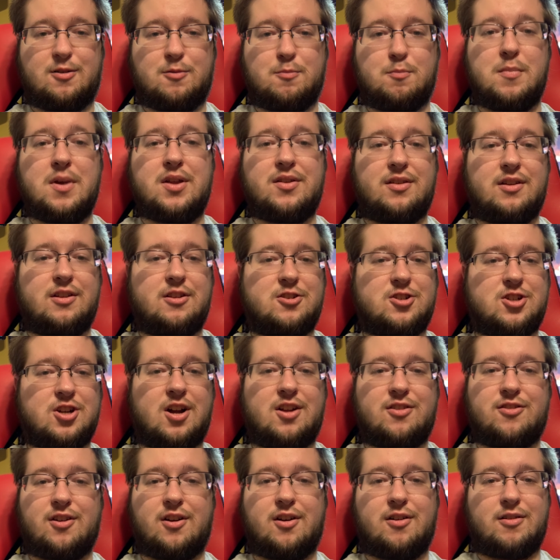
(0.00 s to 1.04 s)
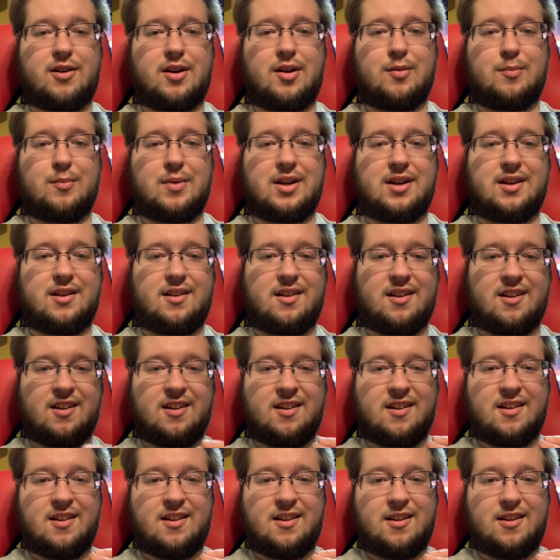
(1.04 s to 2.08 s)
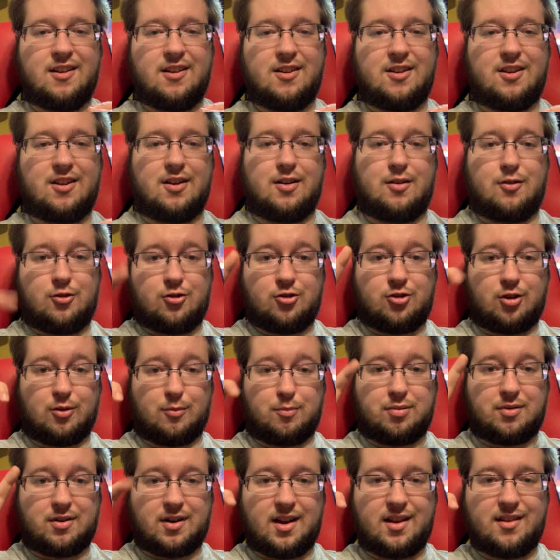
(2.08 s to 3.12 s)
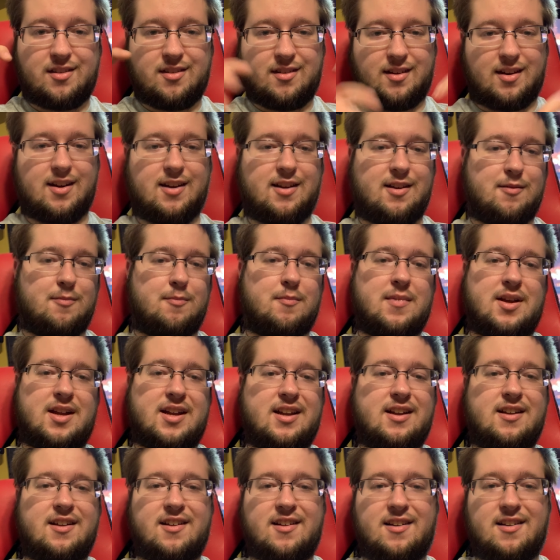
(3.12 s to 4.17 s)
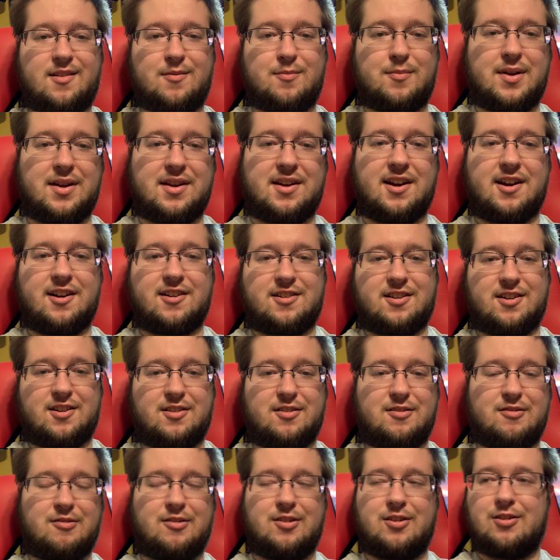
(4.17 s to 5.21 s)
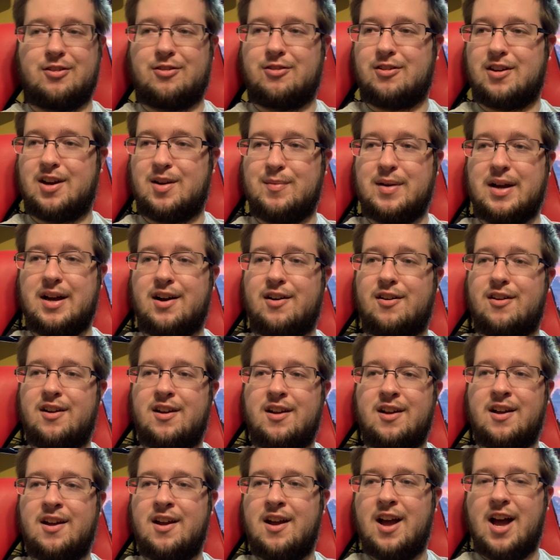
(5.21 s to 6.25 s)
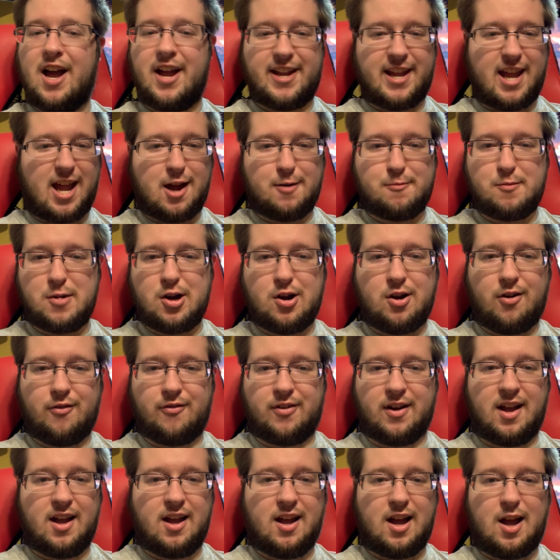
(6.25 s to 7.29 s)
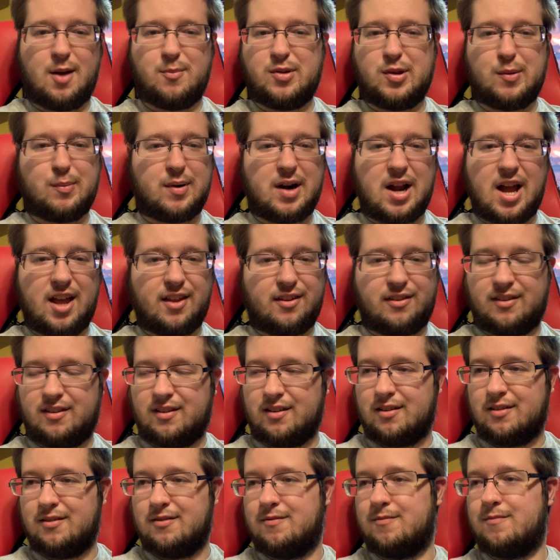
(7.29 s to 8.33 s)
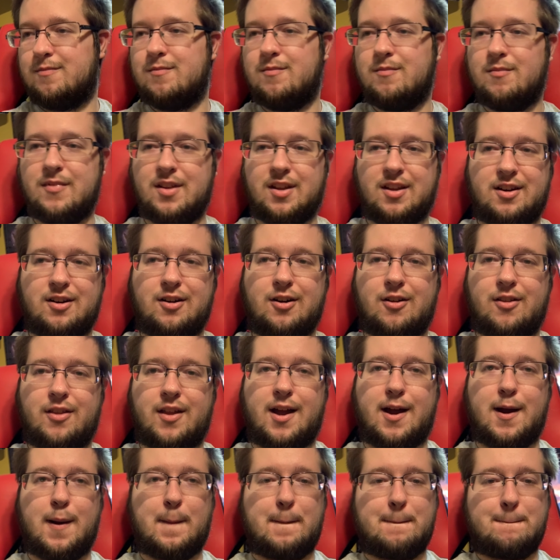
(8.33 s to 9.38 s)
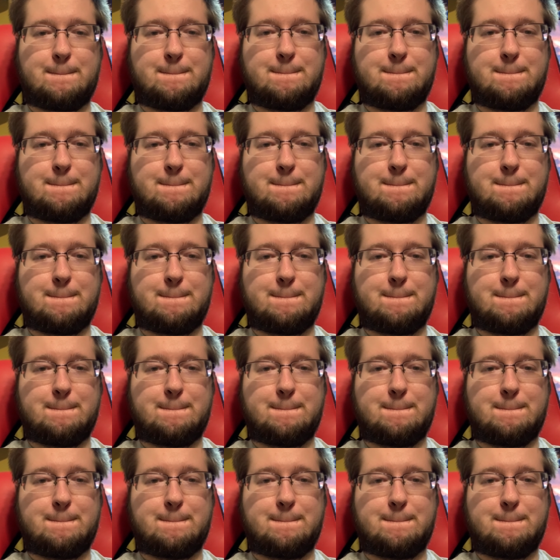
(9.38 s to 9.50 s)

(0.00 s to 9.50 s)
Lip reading: missing the shots all around me, suppressing me. My character will scream out, "I can't move! I'm suppressed!" and all that.